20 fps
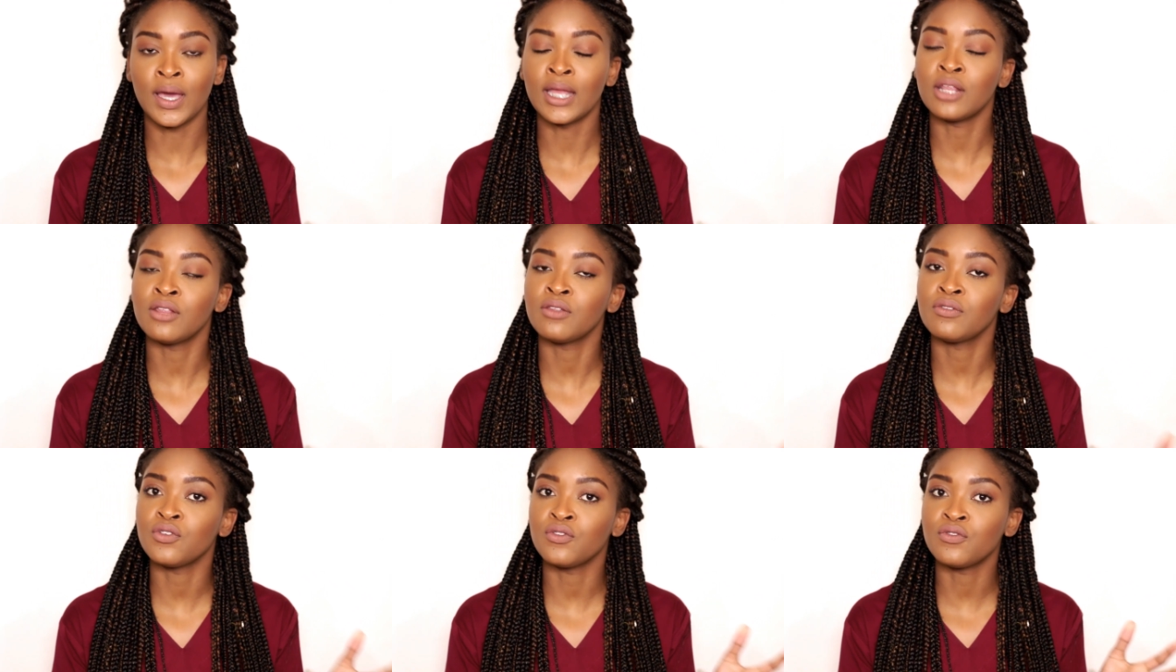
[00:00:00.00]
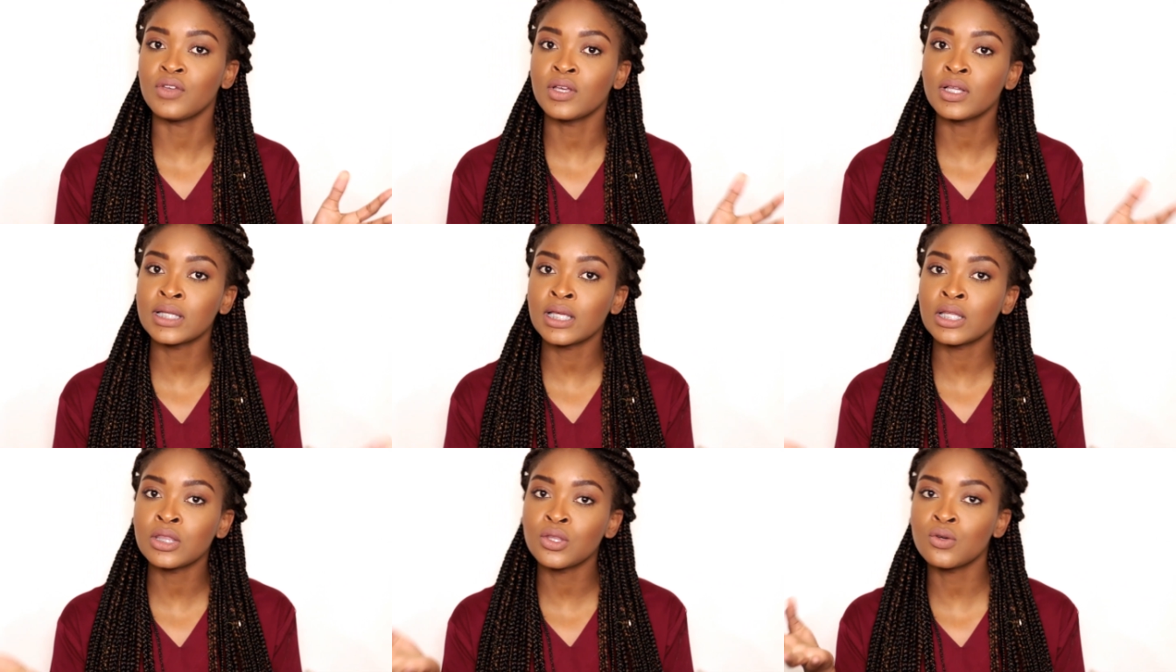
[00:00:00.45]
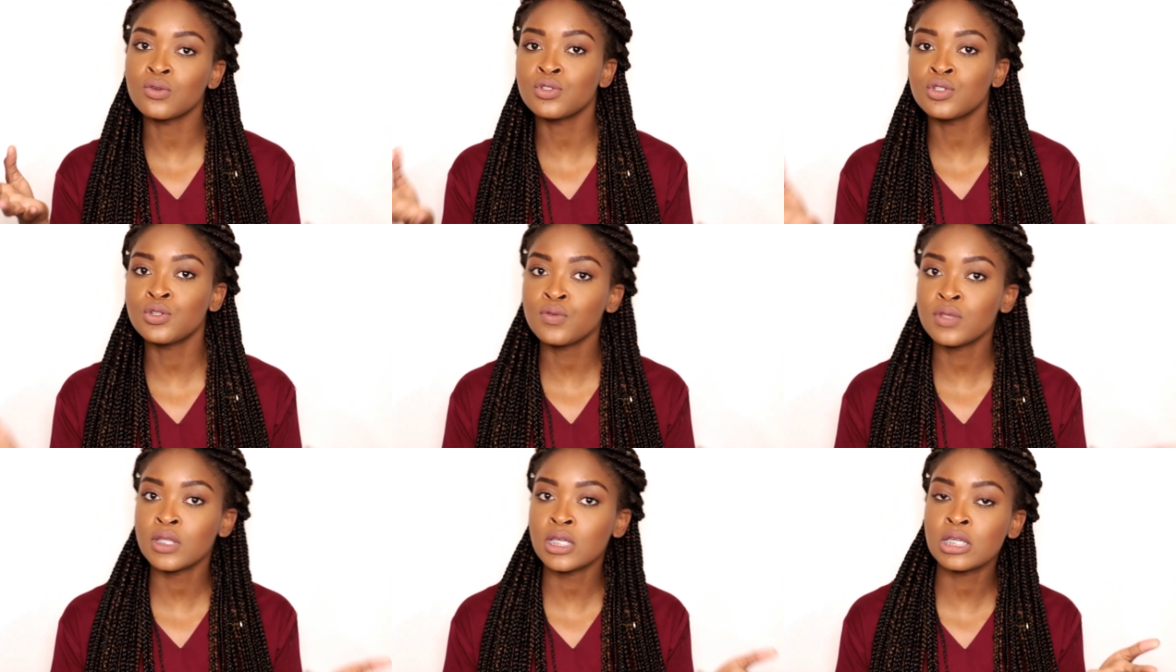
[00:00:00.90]
And if you feel that those
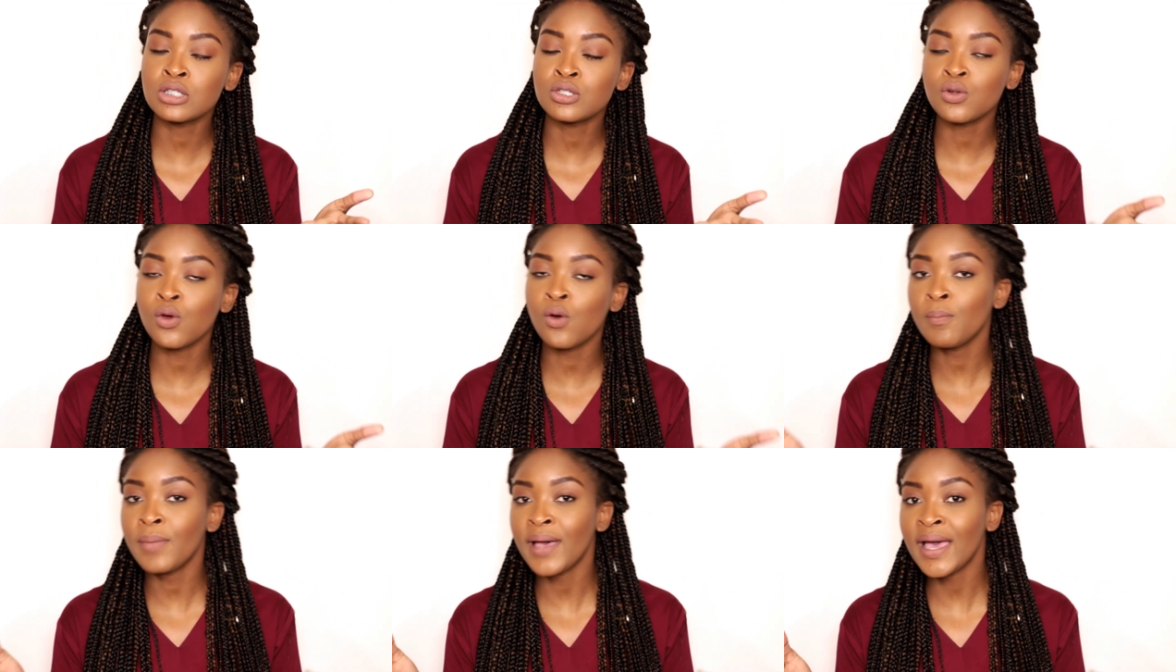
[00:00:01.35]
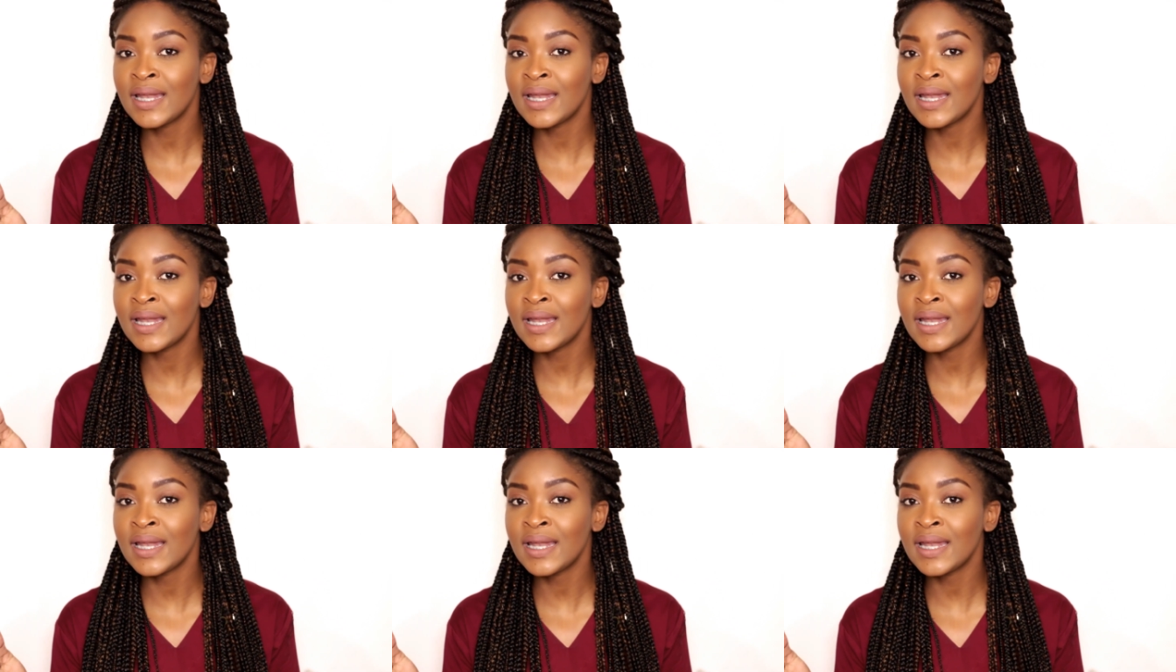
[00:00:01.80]
two things don't